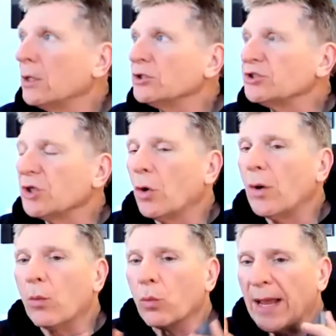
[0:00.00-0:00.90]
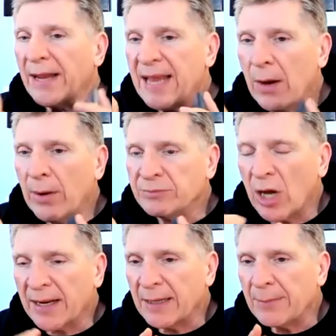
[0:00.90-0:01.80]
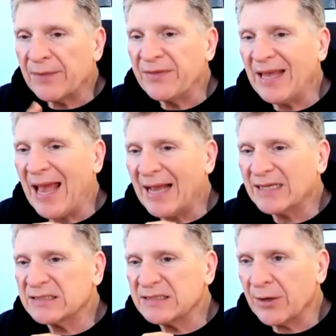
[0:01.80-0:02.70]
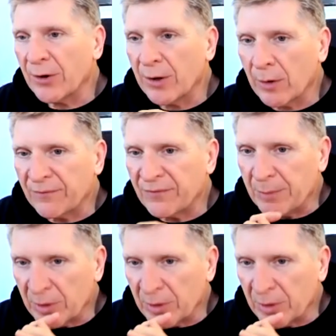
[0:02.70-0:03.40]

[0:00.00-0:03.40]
so right now I'm talking about the exterior of the building.